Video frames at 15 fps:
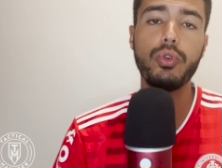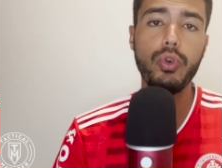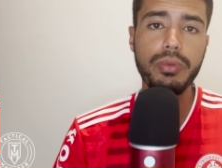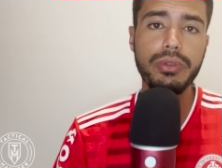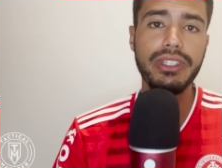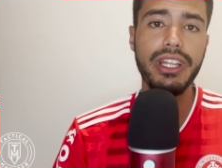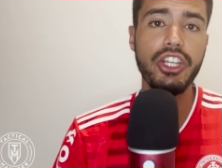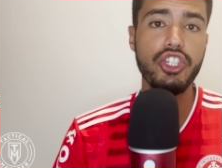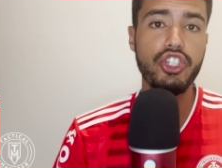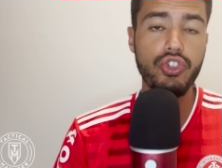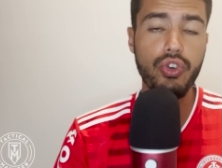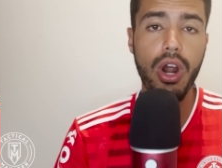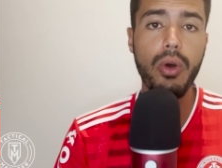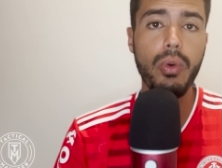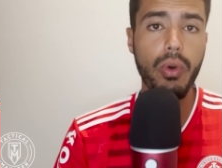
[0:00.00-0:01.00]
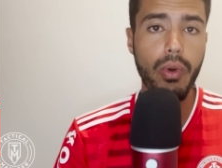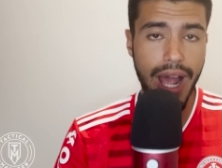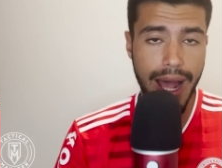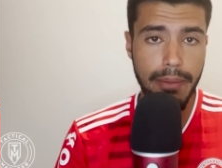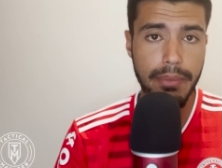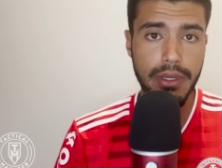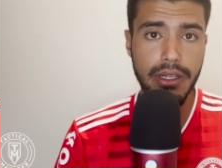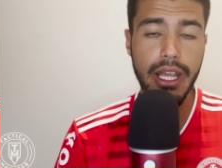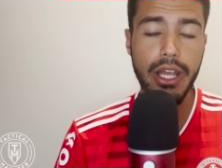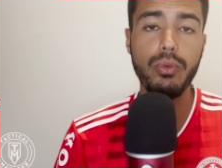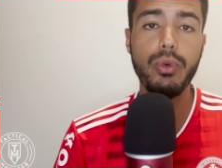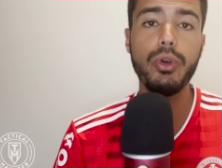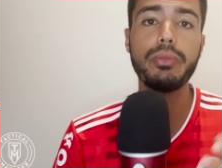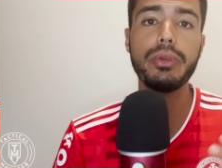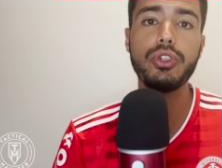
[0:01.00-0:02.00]
group stage draw will happen and
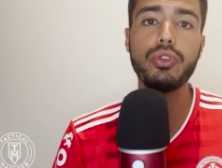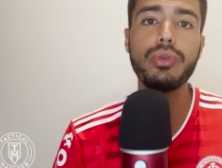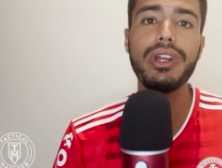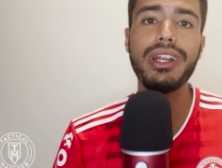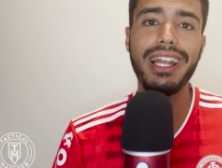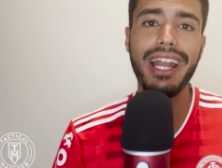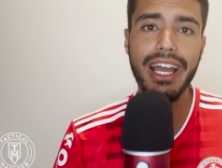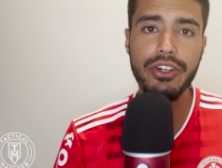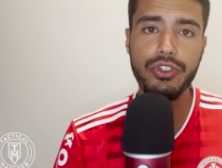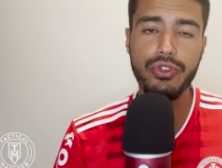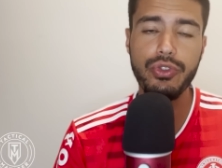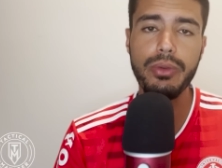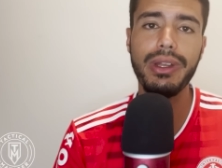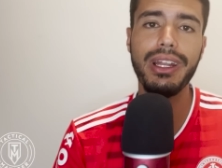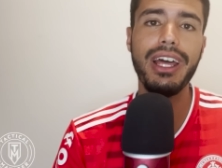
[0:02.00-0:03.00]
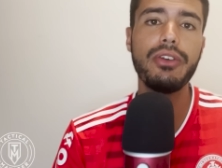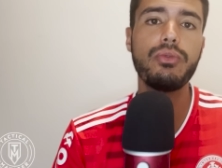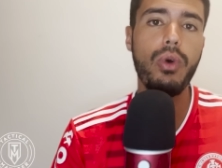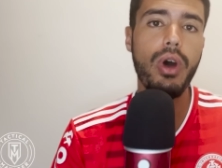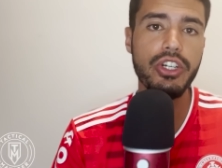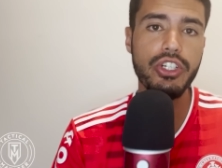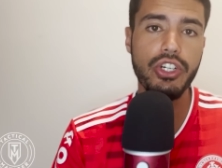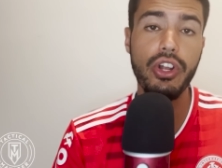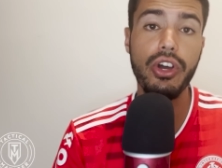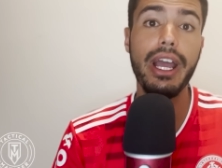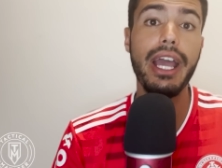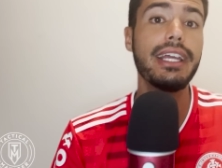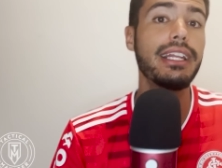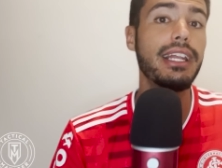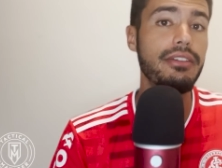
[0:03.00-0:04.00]
we'll be doing a live stream, a live watch along
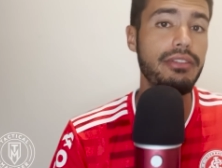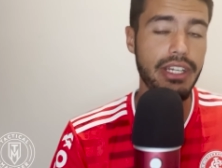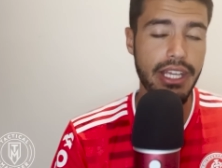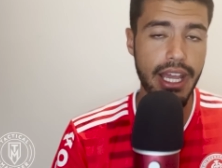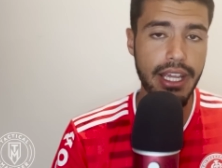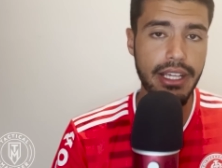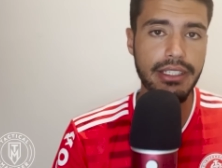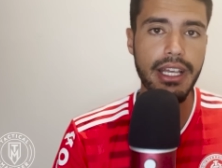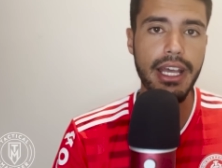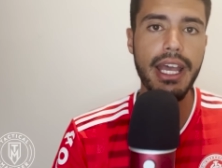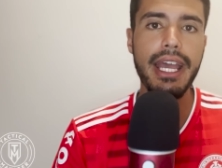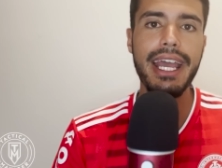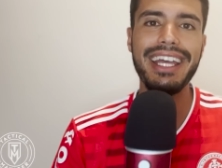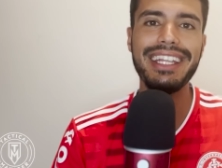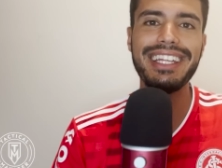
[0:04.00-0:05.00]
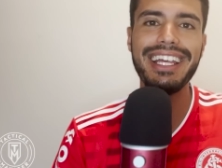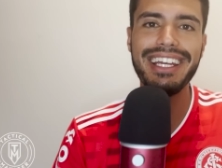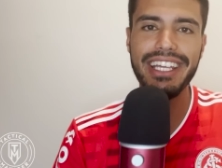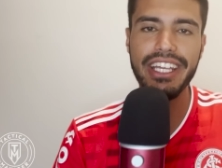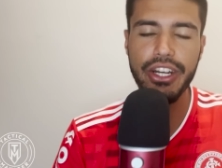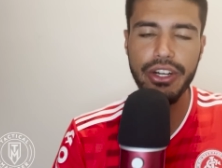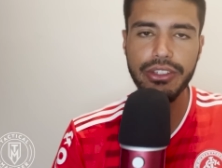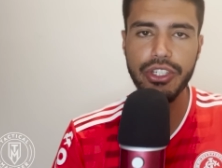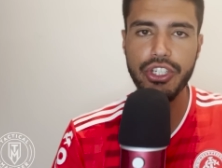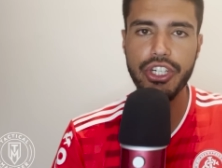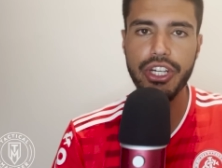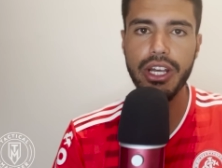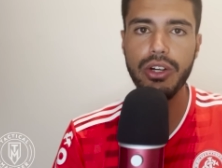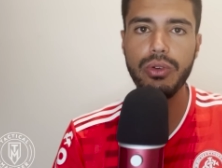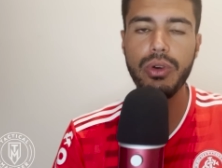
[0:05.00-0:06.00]
A11 Yanks. And then here at the
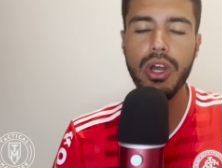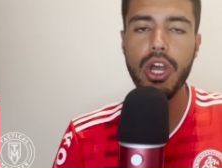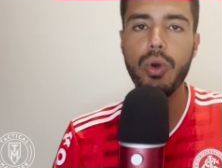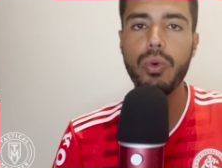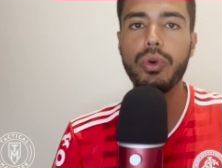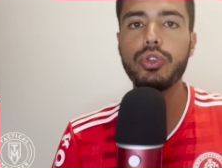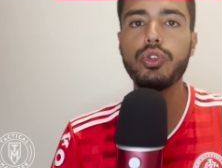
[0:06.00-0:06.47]
channel, we'll